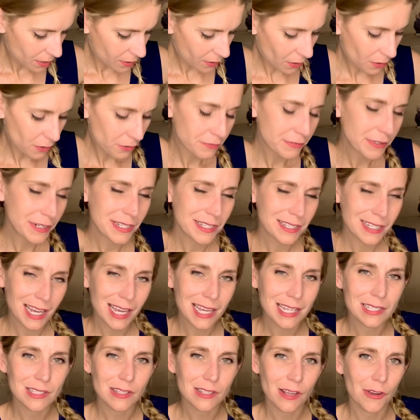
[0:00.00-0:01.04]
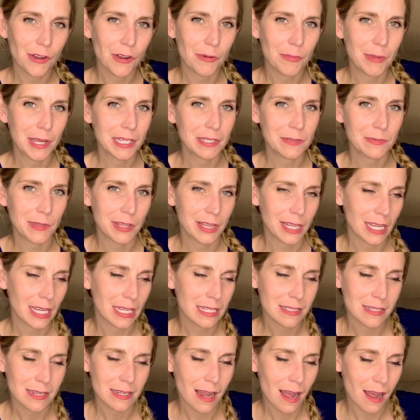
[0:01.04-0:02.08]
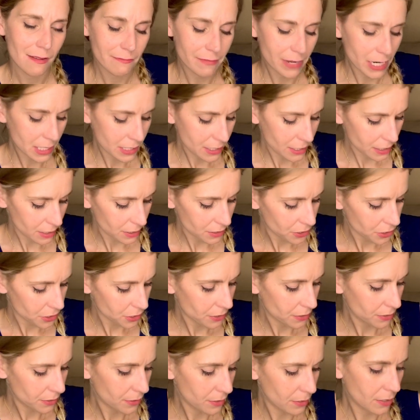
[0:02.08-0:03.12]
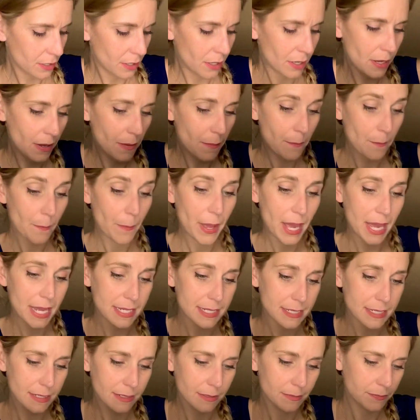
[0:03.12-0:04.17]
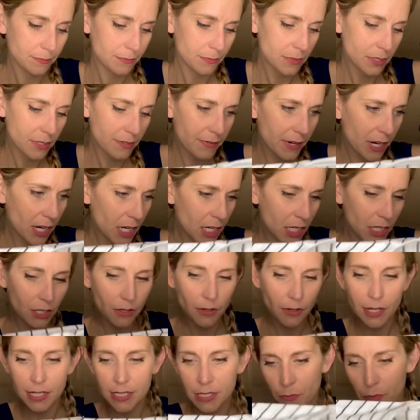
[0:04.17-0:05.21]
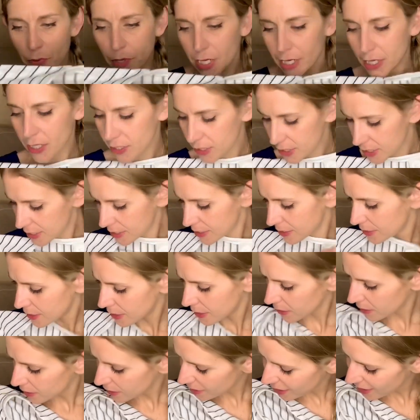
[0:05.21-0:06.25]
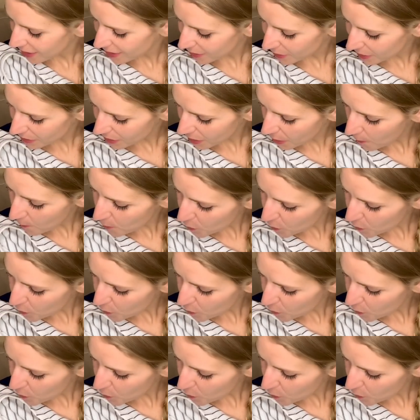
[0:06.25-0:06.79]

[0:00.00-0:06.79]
the oversized logo makes me think it's not vintage. But it's very cute. It's in pretty good dis in